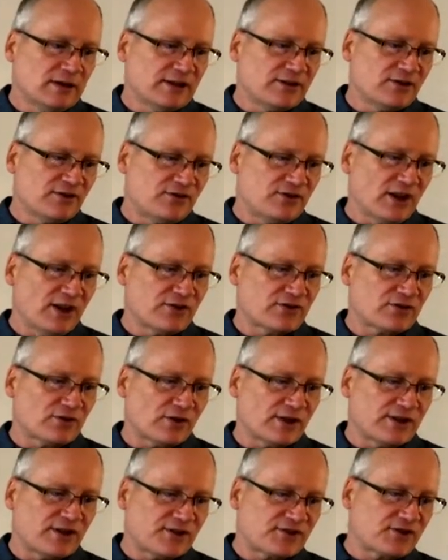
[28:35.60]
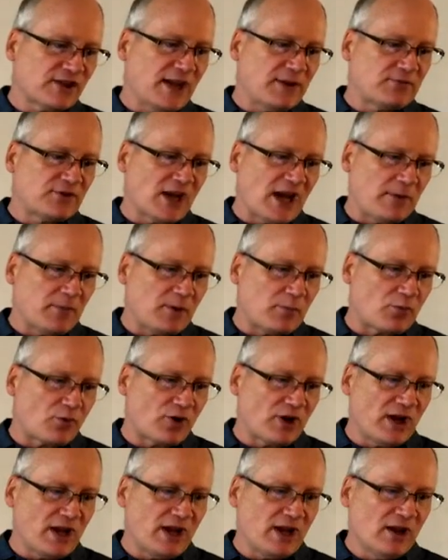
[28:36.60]
It's intentional. At the same time, we
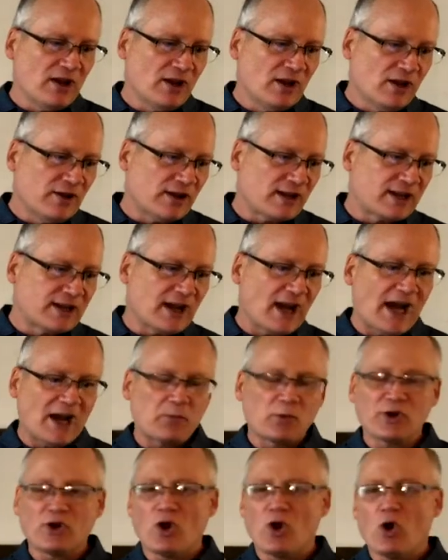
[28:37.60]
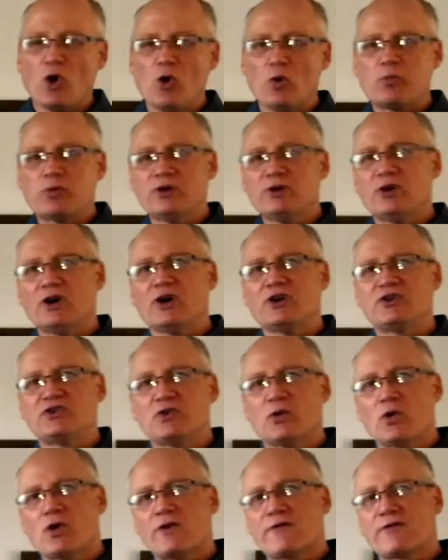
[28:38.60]
pray that God would open a
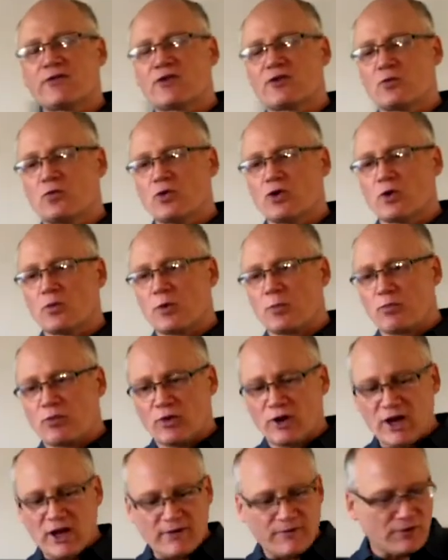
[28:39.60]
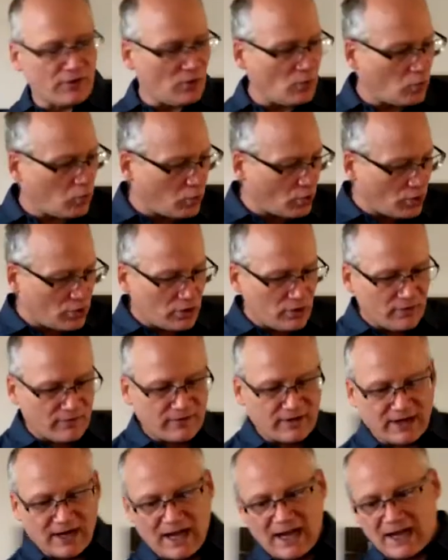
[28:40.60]
door for the Word. We're praying for the Word
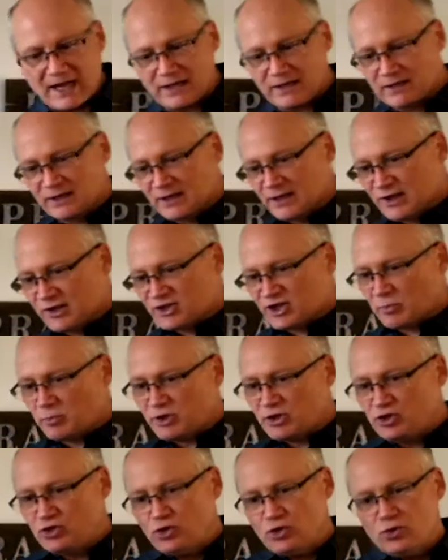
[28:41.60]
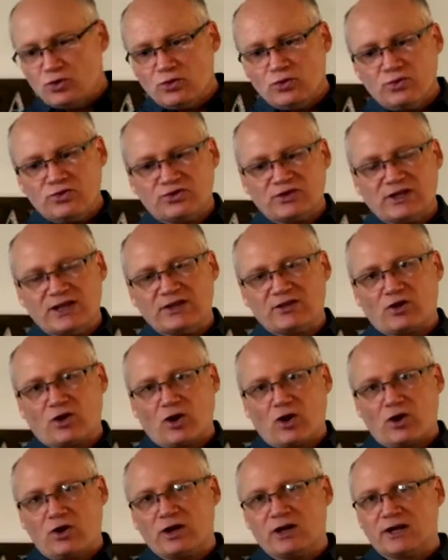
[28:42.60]
of God to be used in the
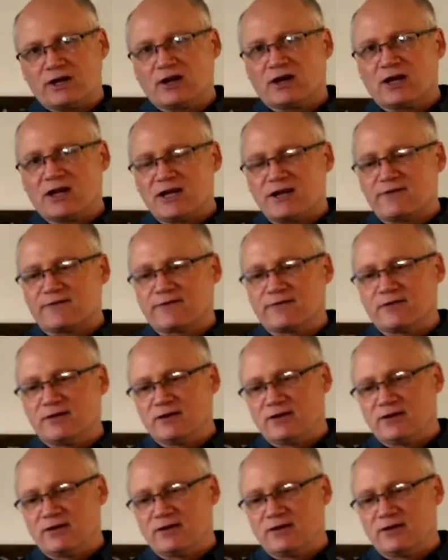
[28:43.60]
heart and life